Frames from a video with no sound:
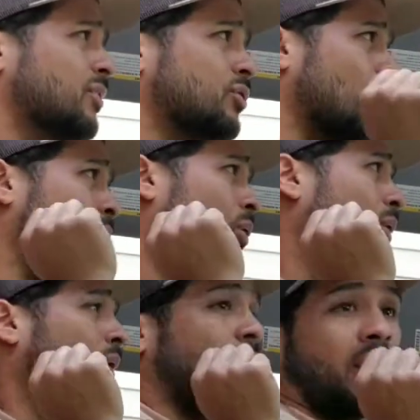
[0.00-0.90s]
So
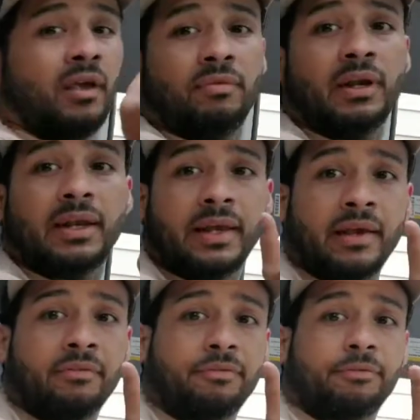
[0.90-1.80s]
even
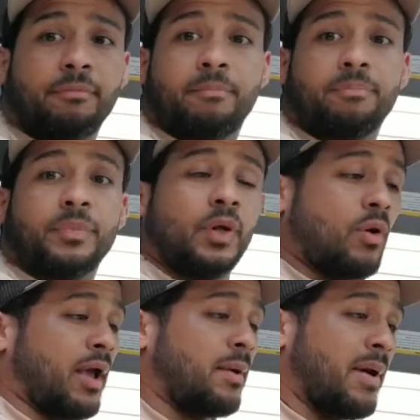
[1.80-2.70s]
if, you
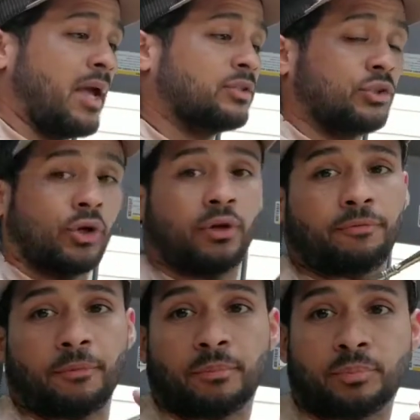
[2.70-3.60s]
know, I get my hands
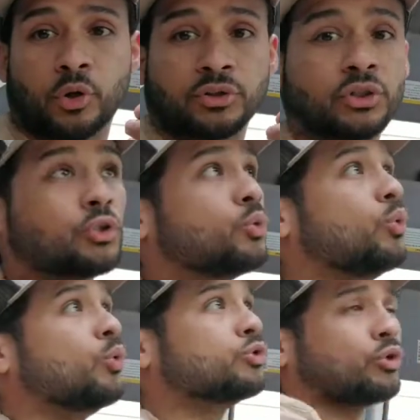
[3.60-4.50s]
dirty from touching
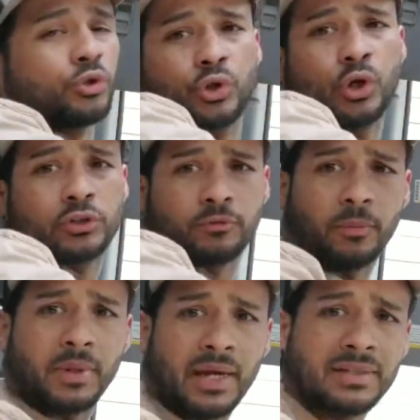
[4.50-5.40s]
tools or dust
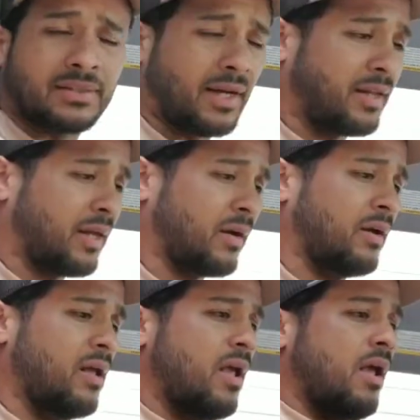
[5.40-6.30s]
from the inside
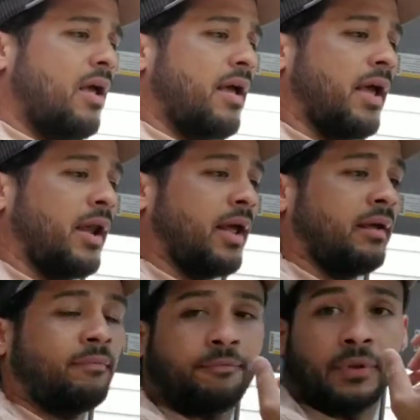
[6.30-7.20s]
there, and
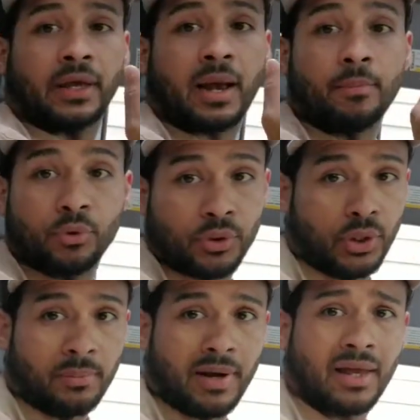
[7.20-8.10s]
I feel like I'm gonna
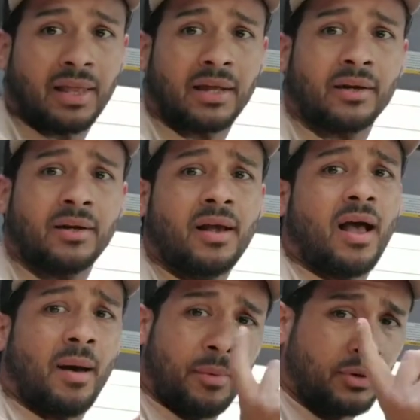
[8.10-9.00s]
dirty my headliner,
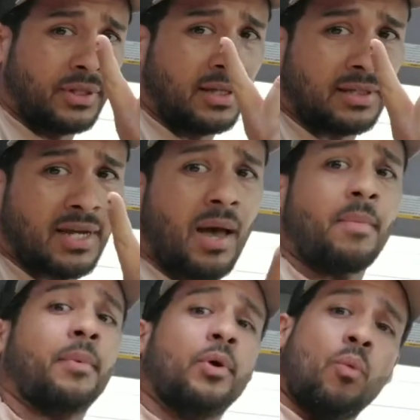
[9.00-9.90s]
I'm gonna take the
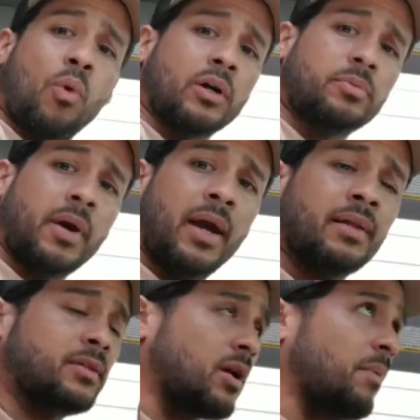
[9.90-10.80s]
time, I'm gonna wash my
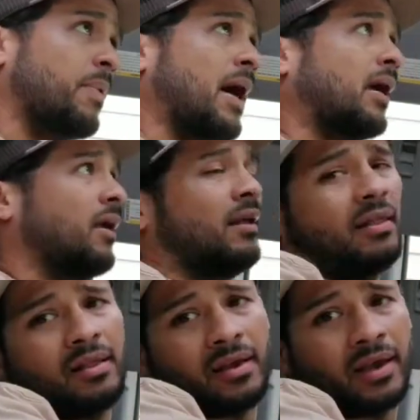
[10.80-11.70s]
hands, come back,
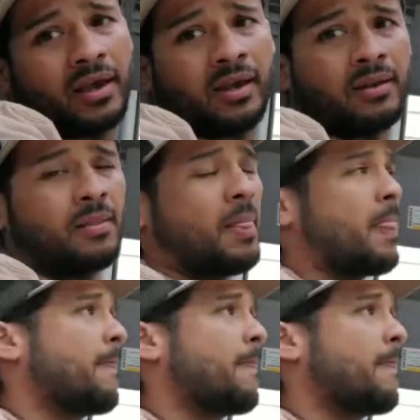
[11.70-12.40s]
and